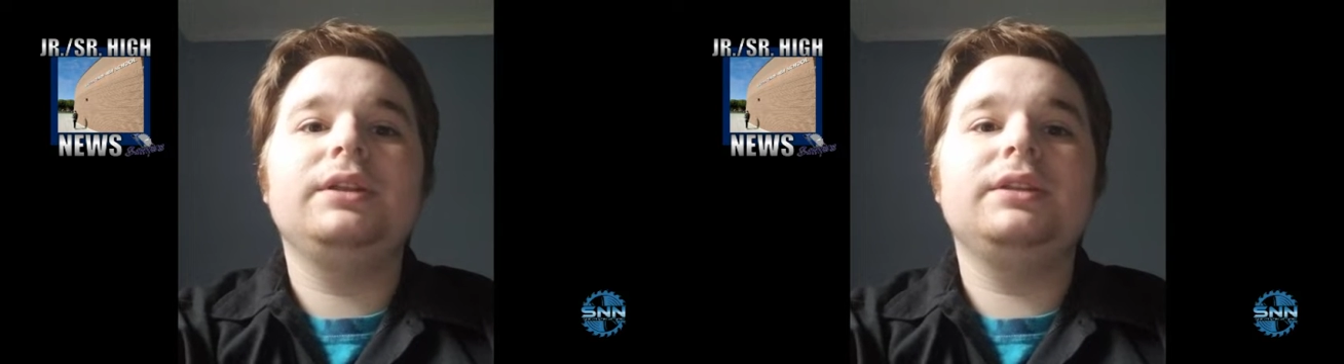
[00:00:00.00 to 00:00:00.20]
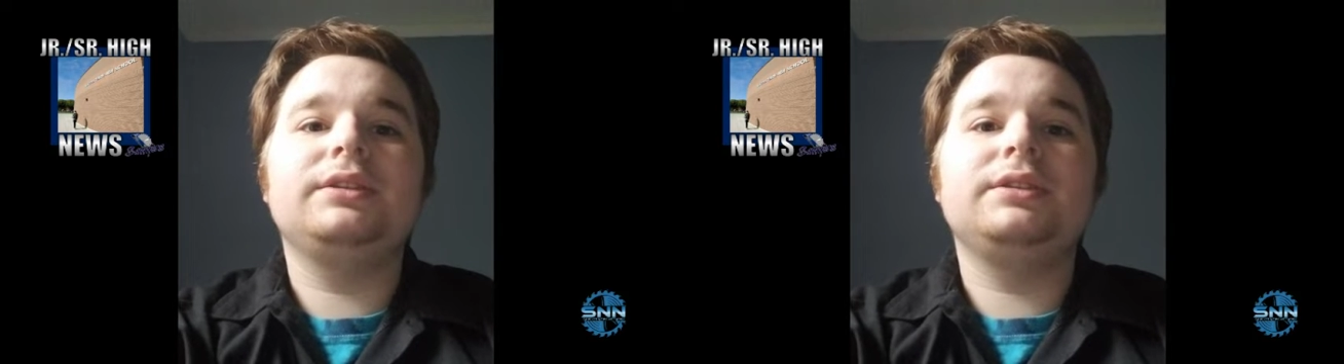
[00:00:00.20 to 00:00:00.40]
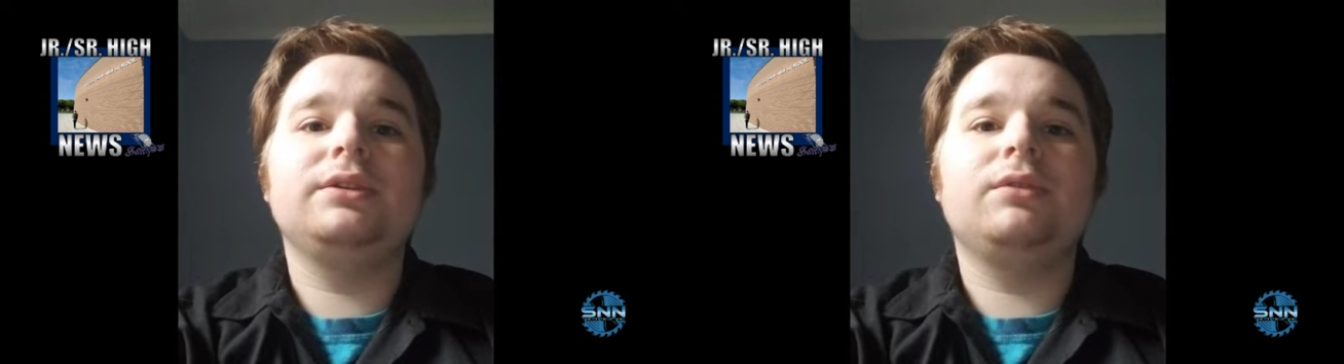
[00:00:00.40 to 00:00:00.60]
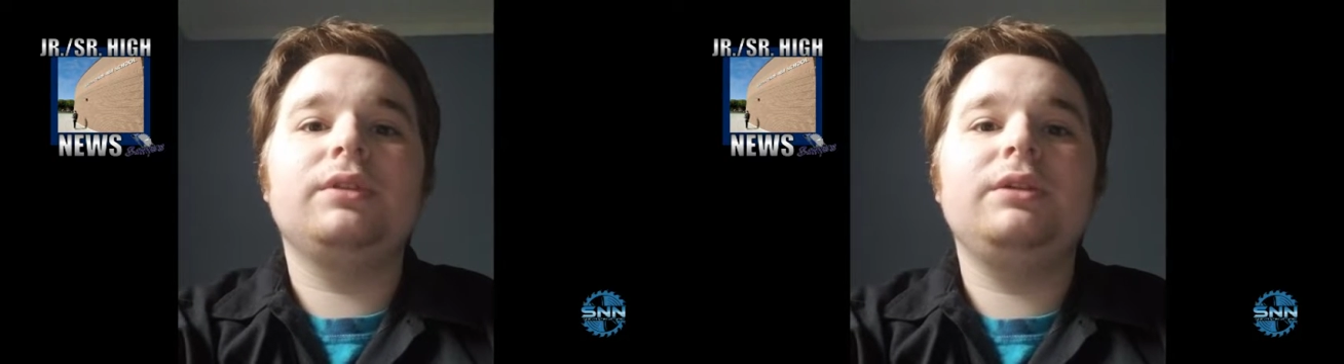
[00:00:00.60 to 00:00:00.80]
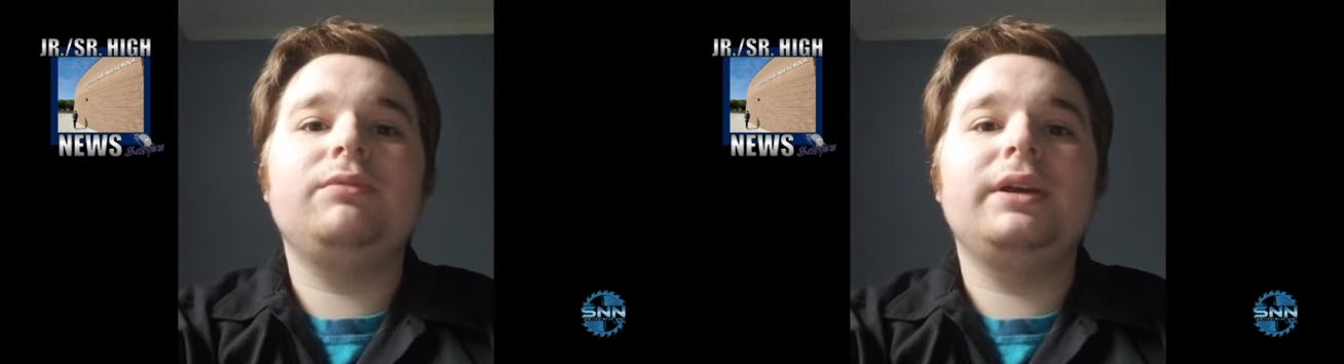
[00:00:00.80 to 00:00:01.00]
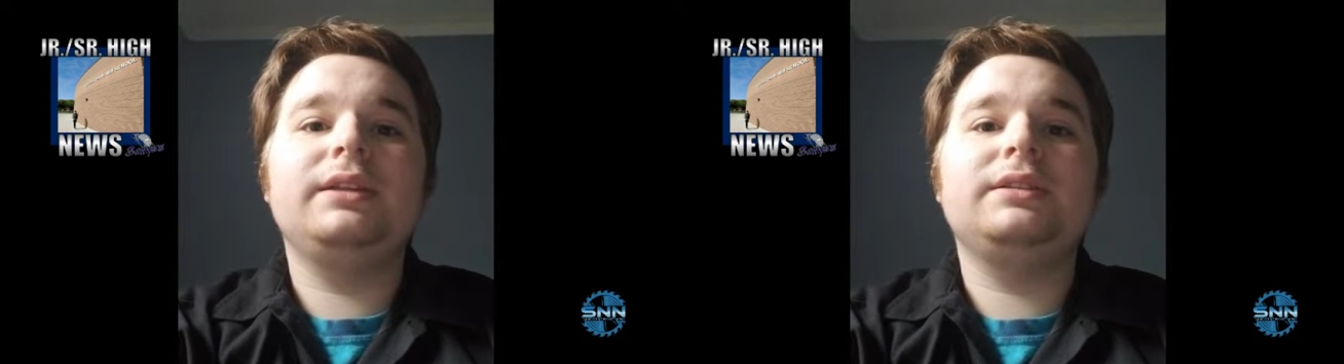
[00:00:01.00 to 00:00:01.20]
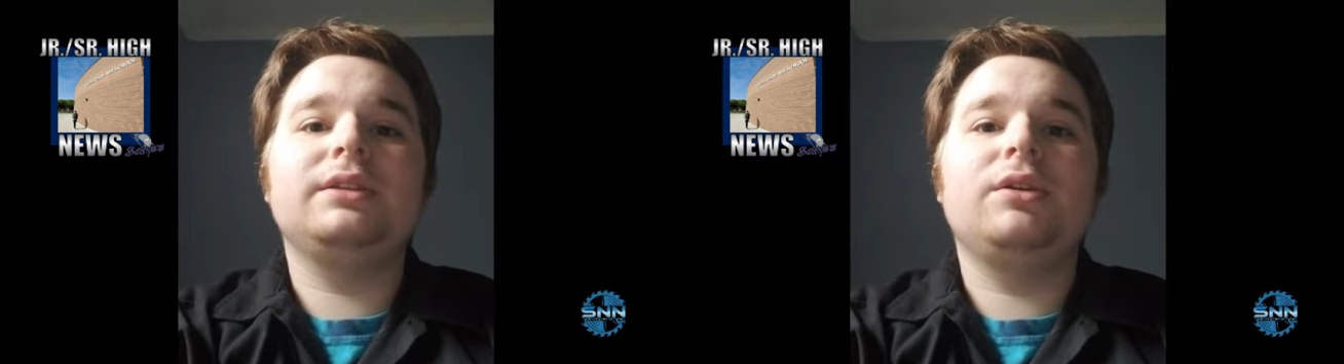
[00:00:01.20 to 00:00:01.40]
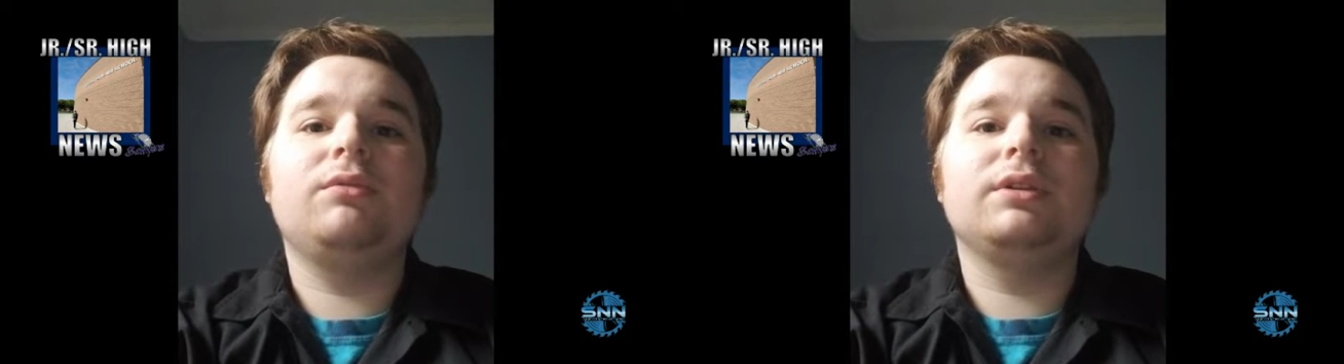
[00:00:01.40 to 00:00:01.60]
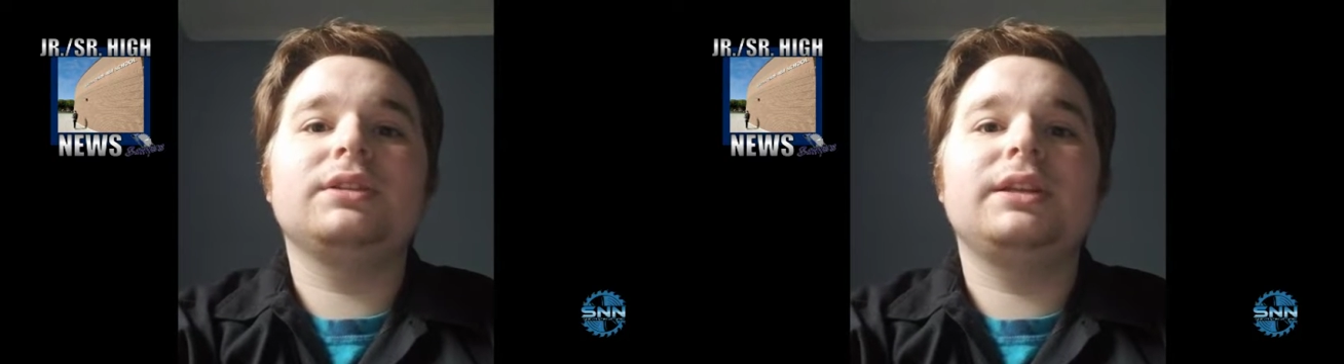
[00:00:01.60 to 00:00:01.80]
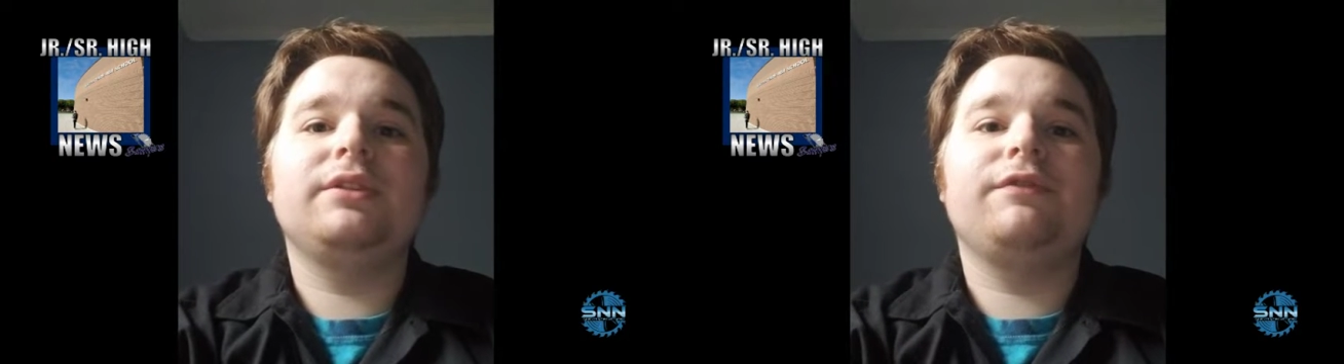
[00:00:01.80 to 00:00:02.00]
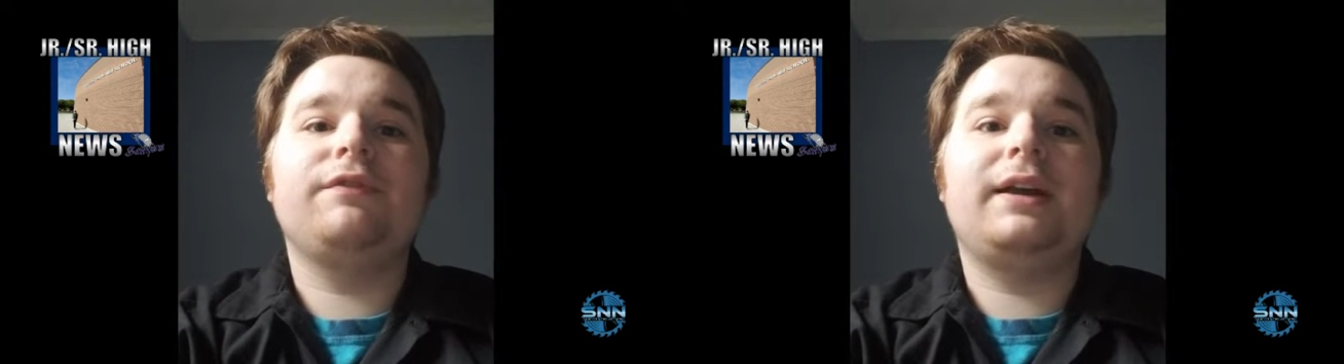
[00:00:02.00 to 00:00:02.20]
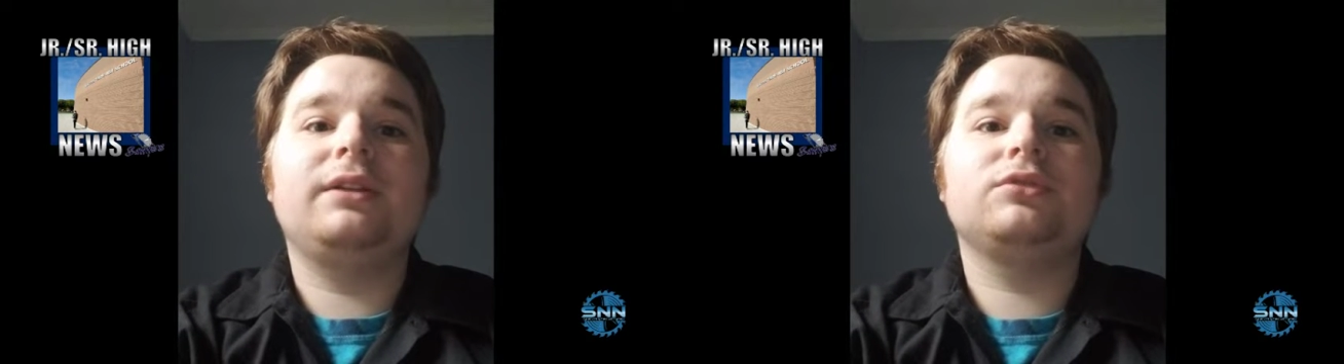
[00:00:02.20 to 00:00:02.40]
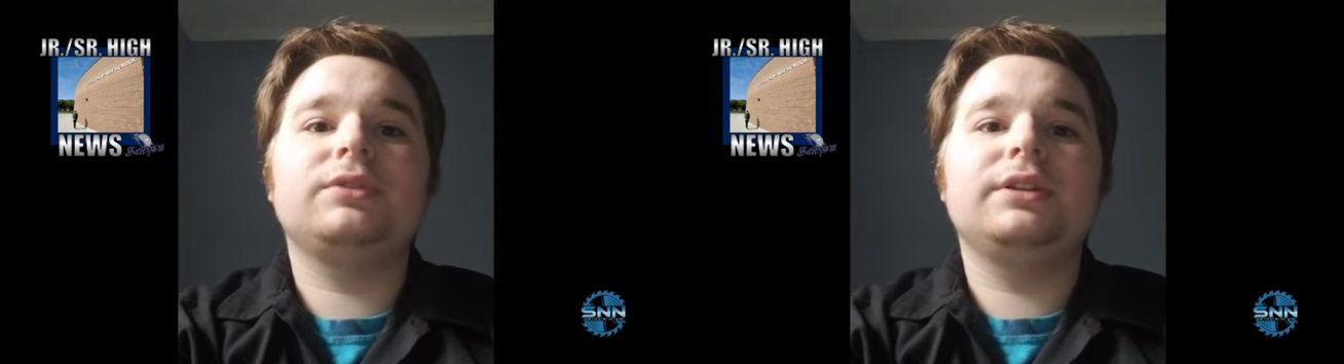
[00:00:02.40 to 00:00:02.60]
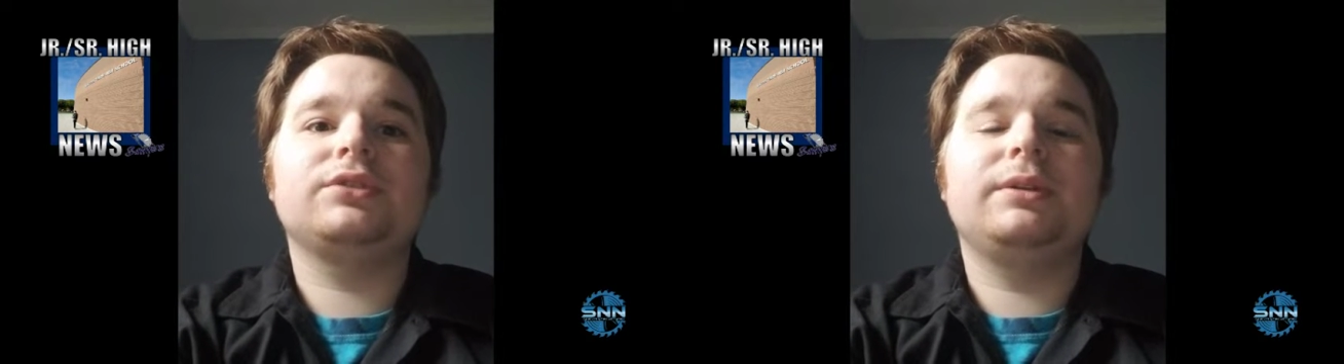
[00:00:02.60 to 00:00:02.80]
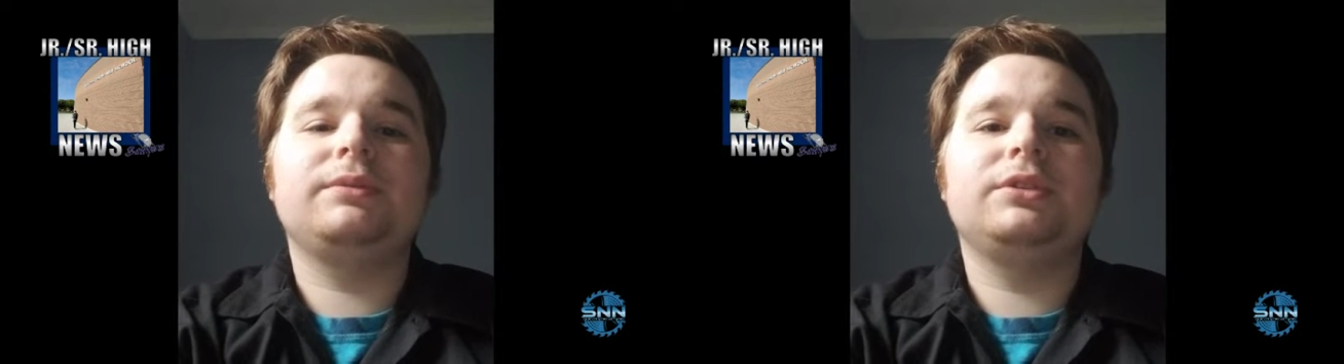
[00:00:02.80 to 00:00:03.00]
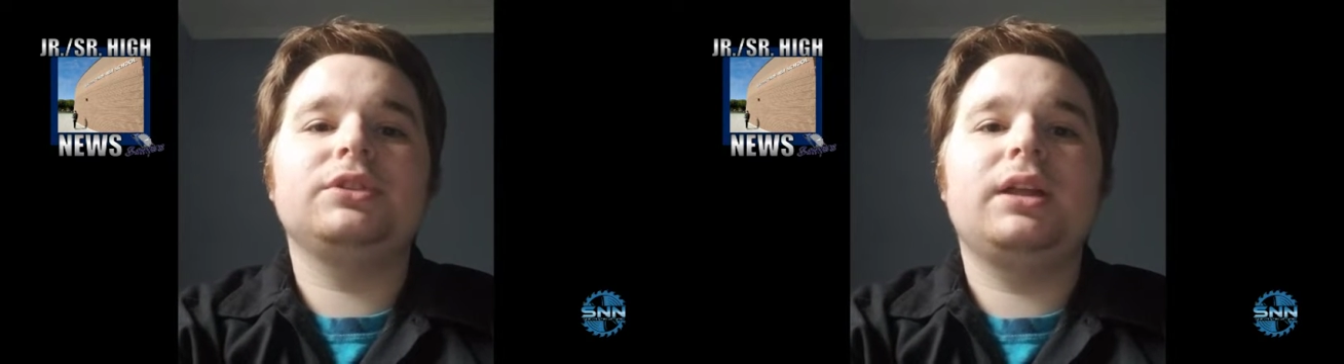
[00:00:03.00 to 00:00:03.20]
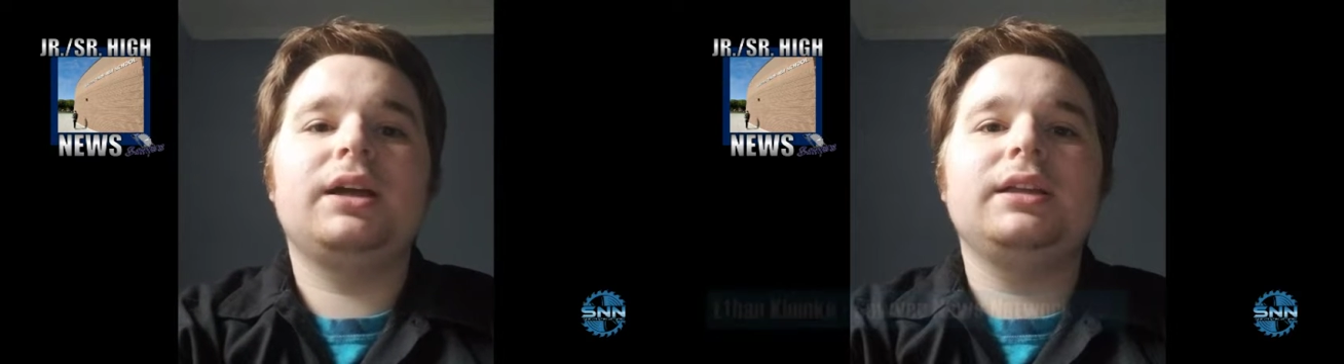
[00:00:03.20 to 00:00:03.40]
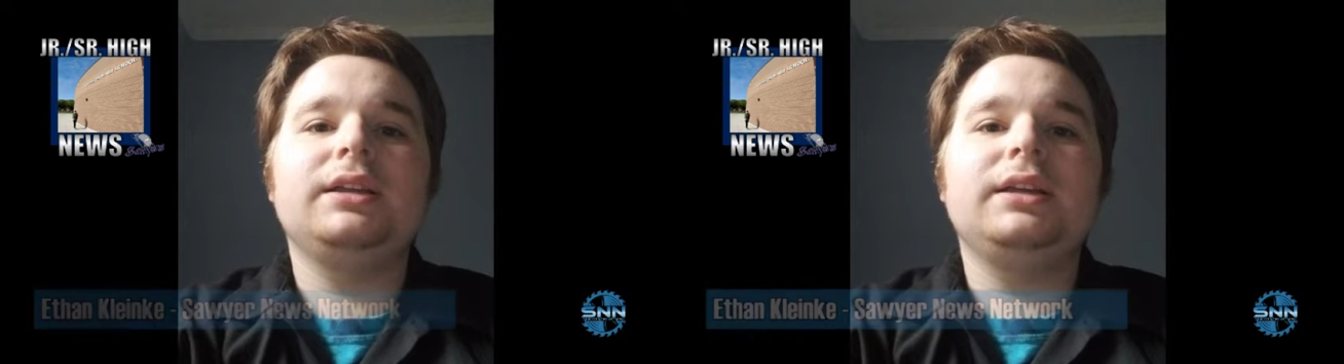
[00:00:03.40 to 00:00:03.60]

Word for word: This is the only way to know where to send your final transcript in July.